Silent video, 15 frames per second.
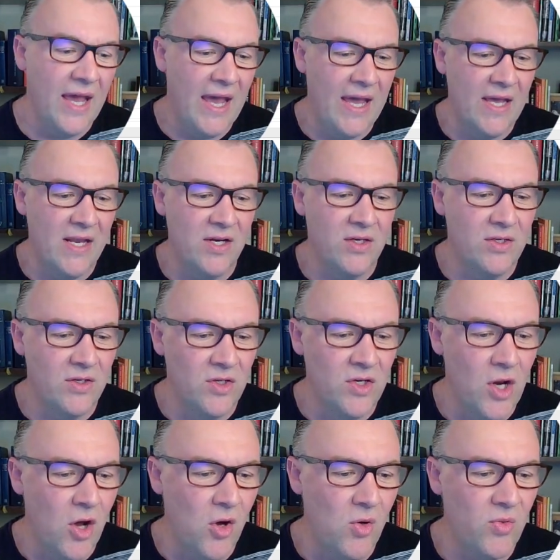And
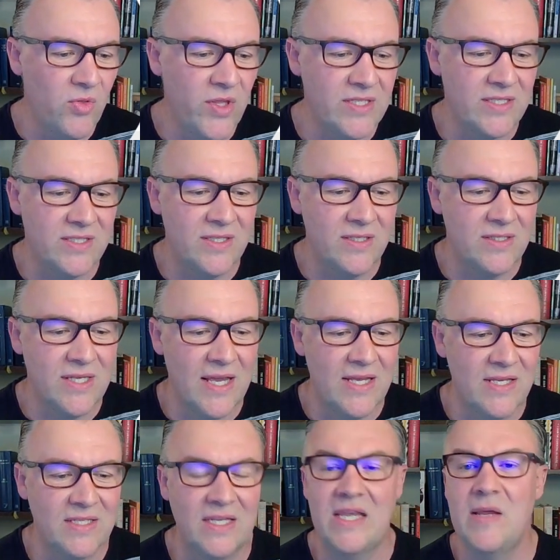no, this
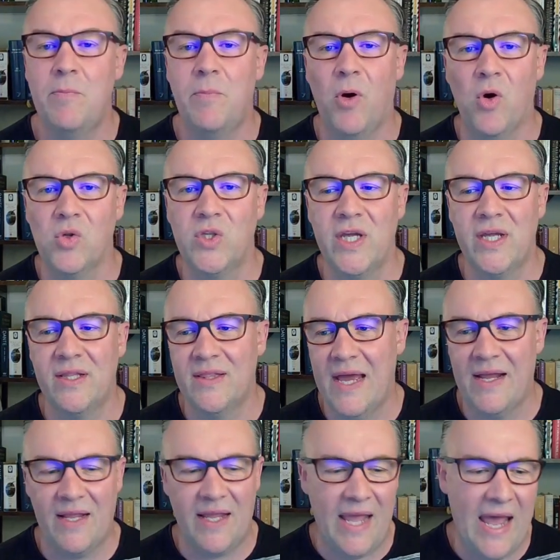says keep holding
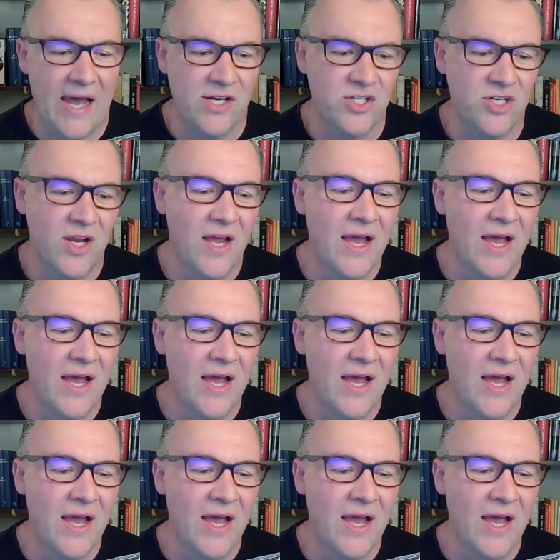that cash.